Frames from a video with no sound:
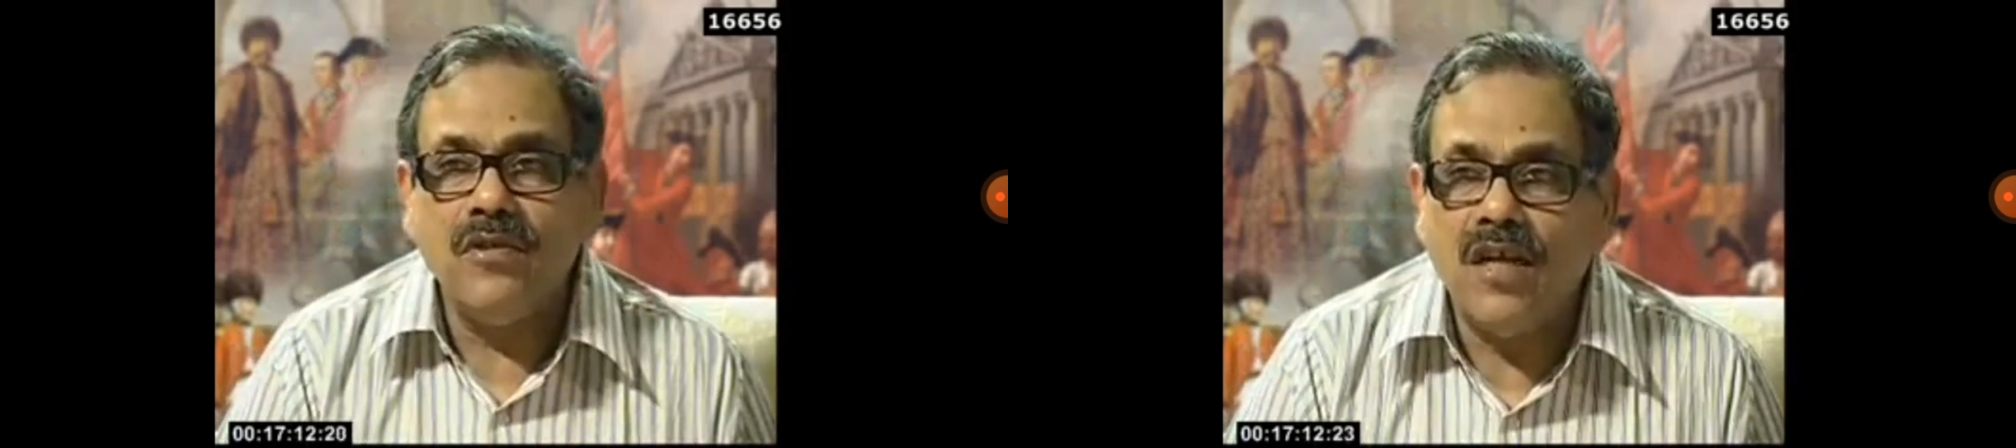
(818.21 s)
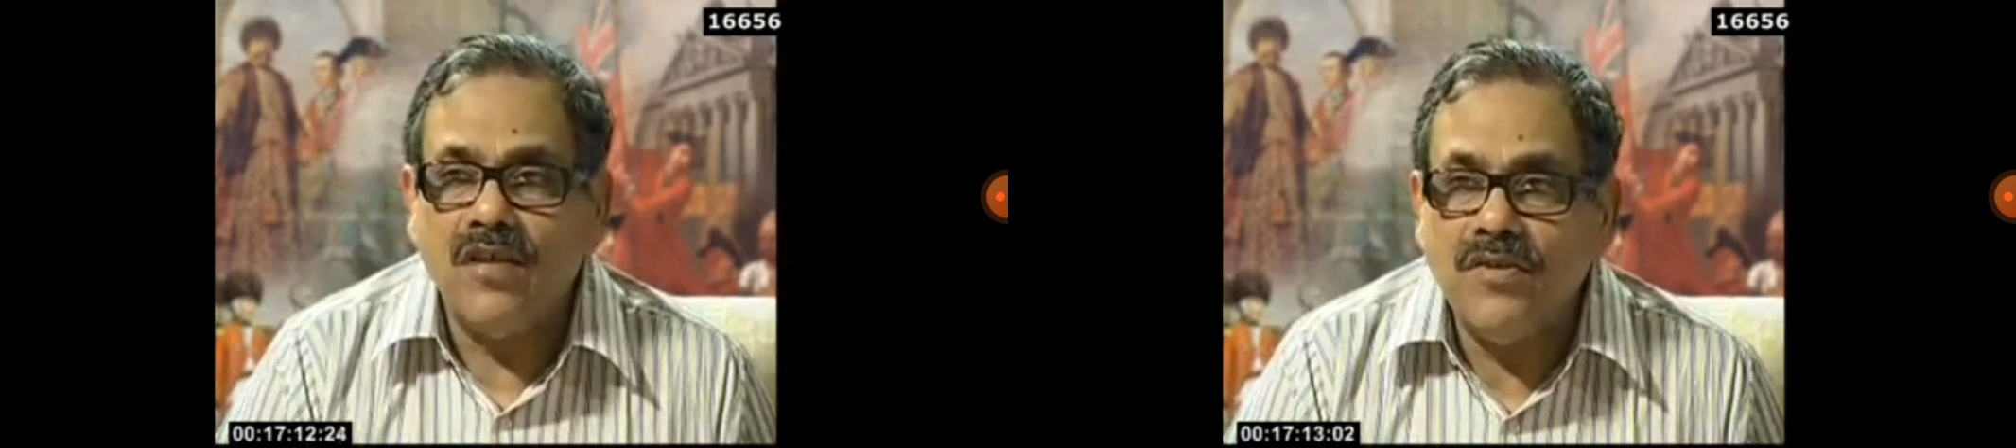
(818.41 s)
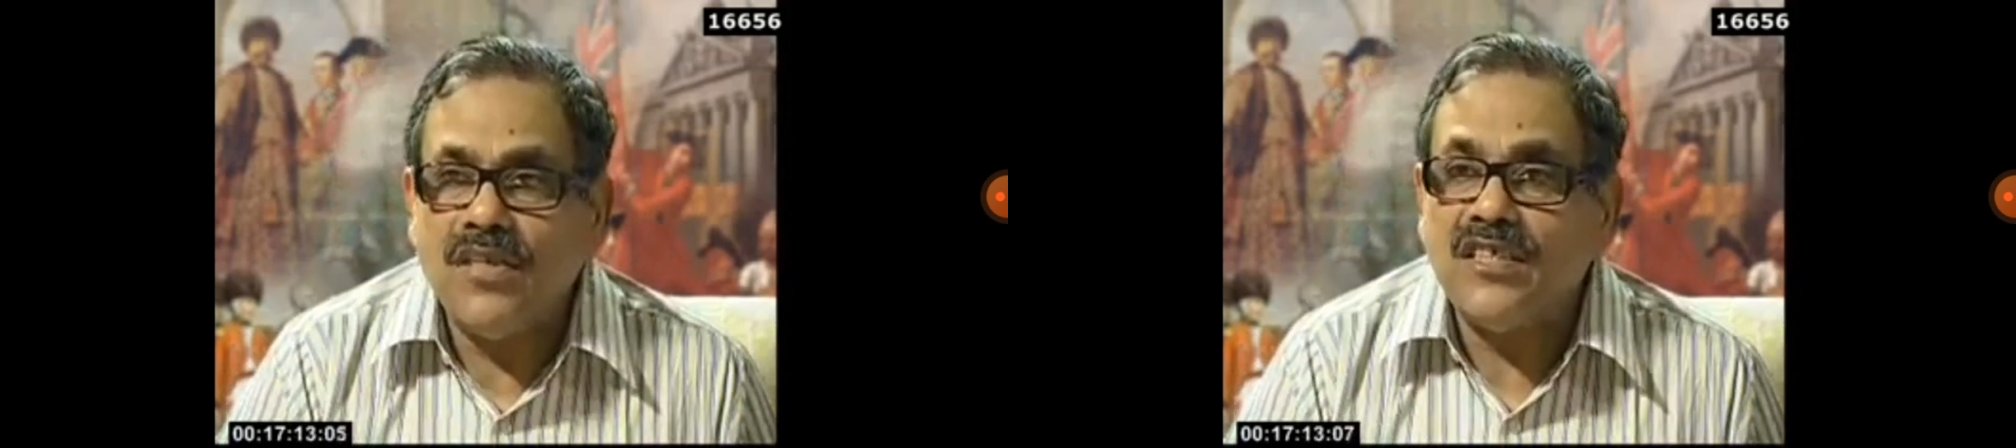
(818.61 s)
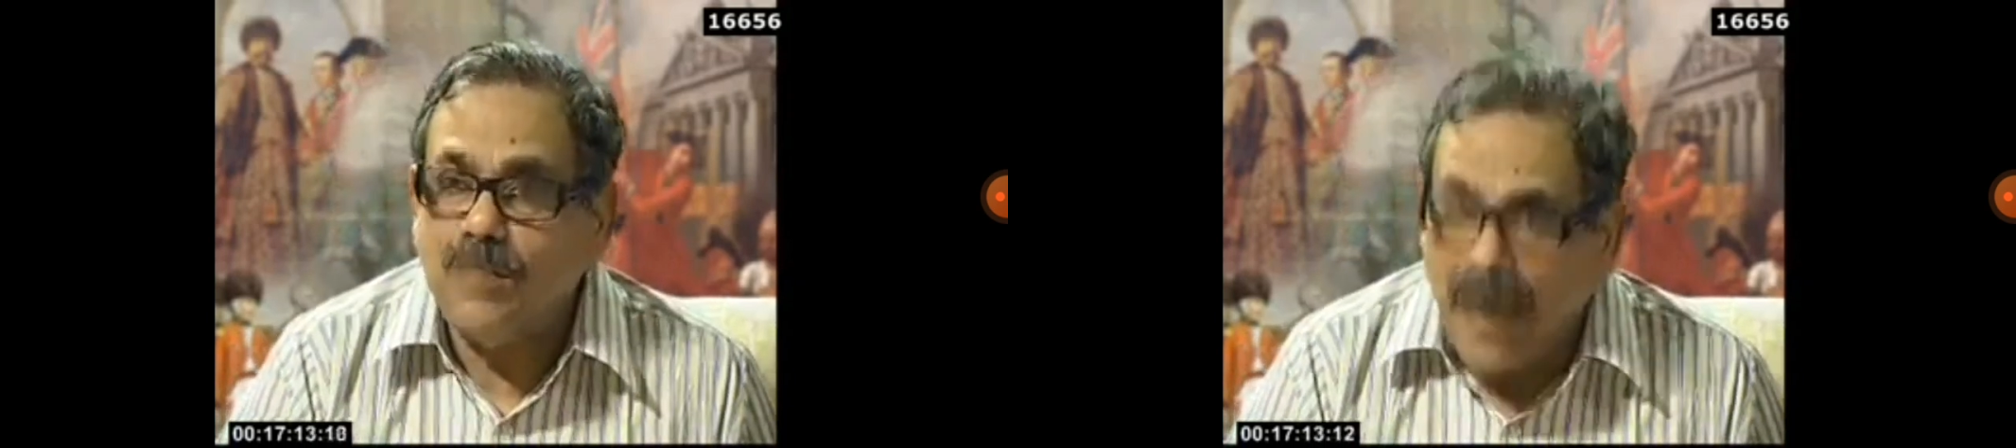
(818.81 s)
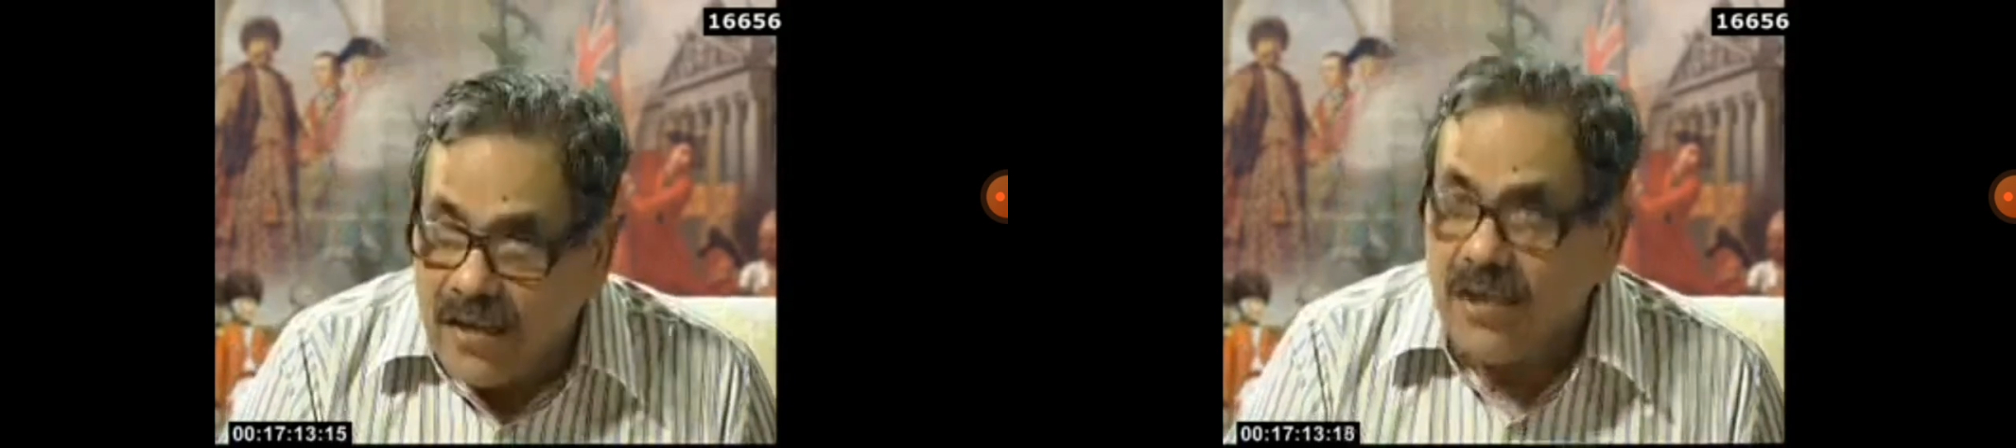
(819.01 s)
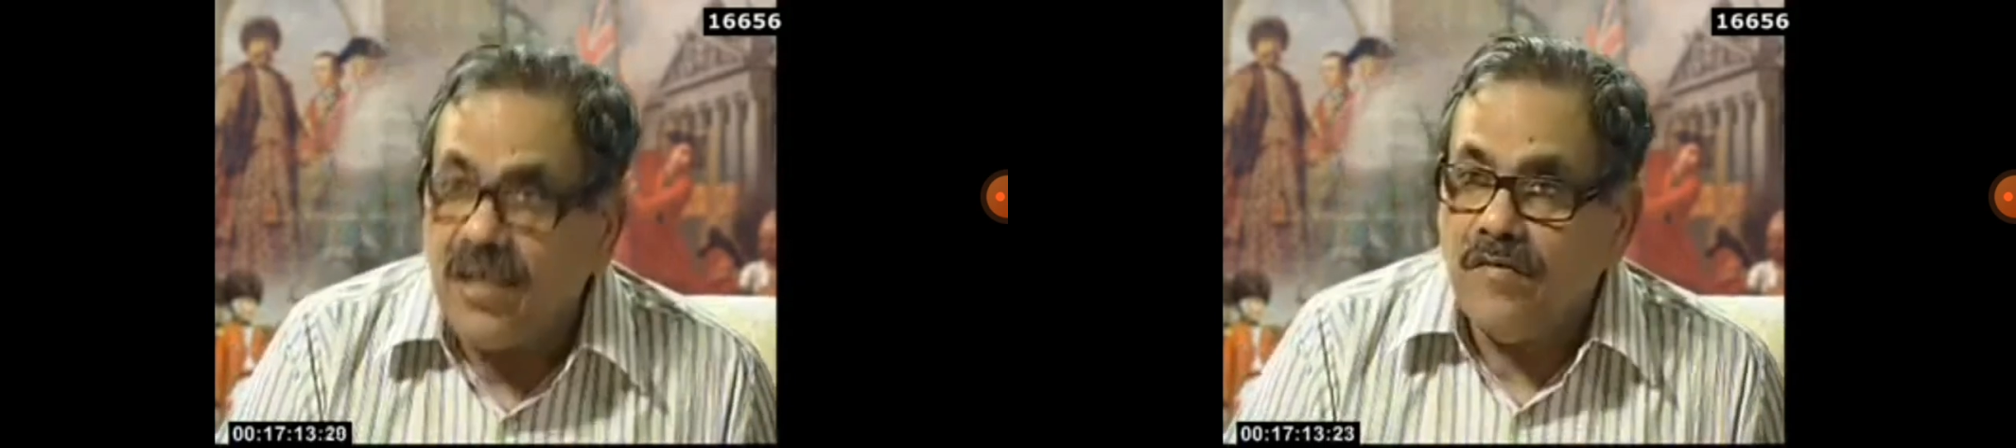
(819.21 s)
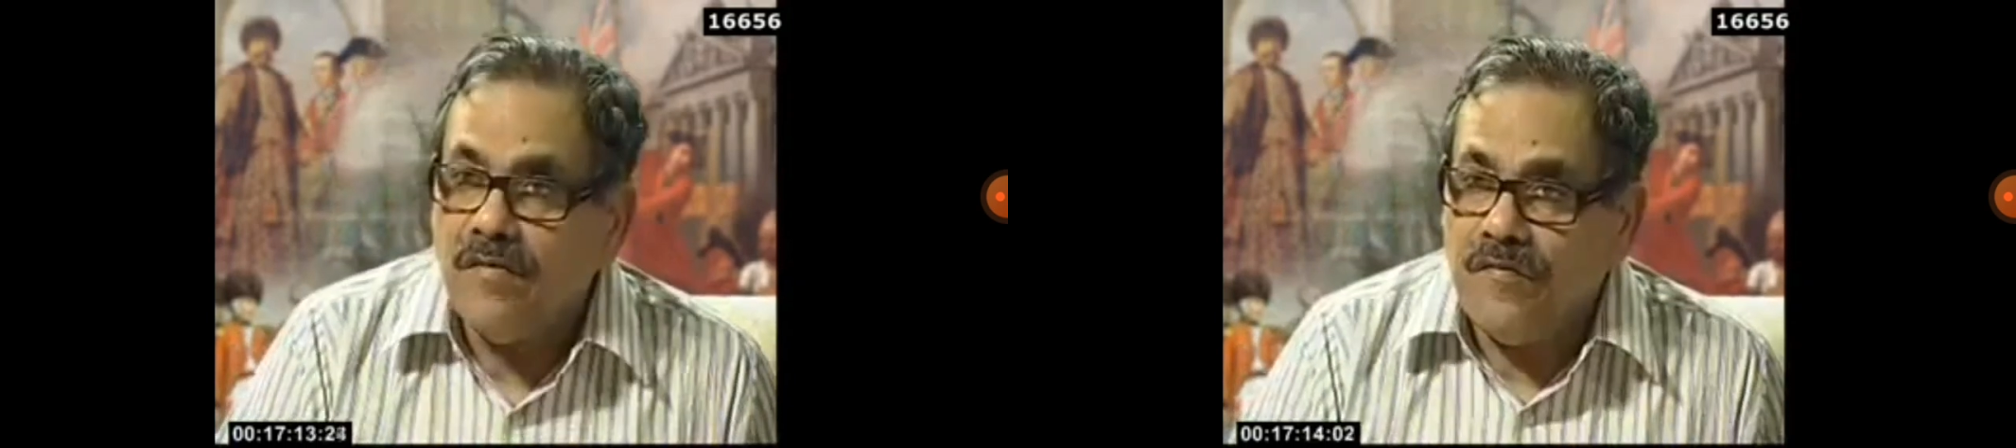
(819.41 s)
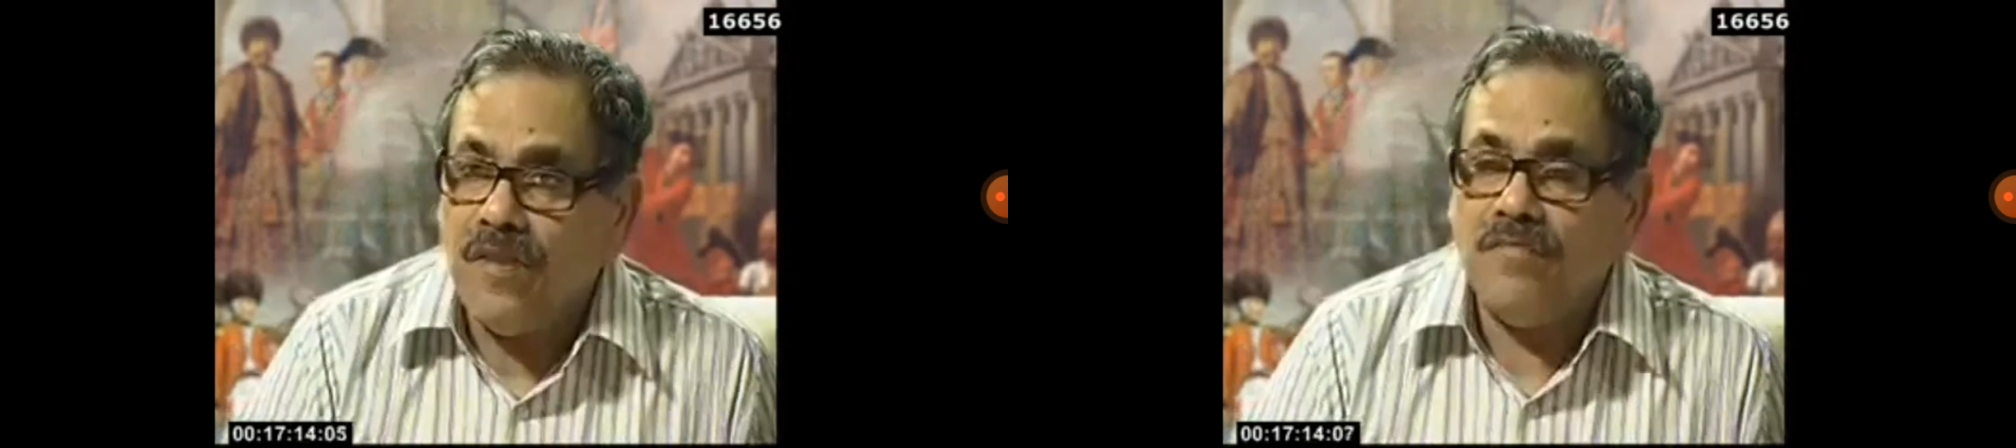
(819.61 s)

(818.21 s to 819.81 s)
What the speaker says: Sultan was expecting